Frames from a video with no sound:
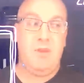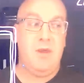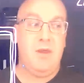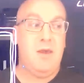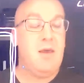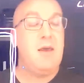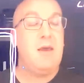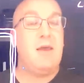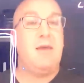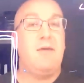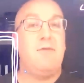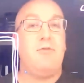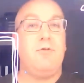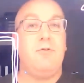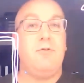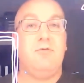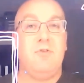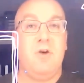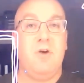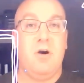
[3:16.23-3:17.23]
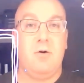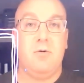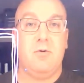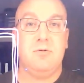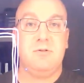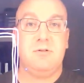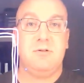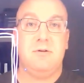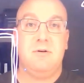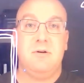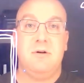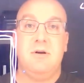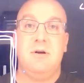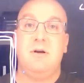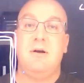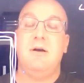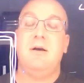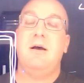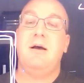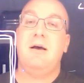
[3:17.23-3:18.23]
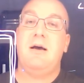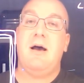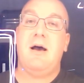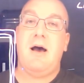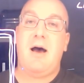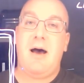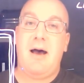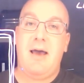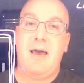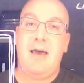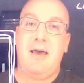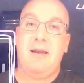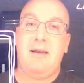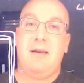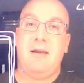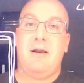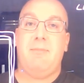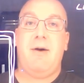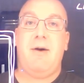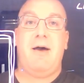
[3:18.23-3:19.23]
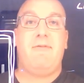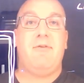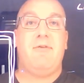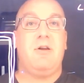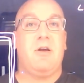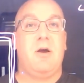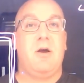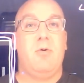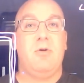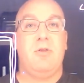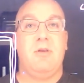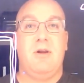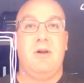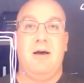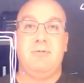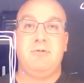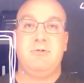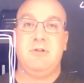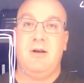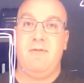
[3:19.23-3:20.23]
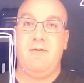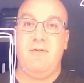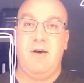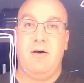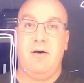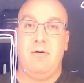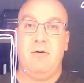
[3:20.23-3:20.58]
If you don't, I ended up having to go with an option I found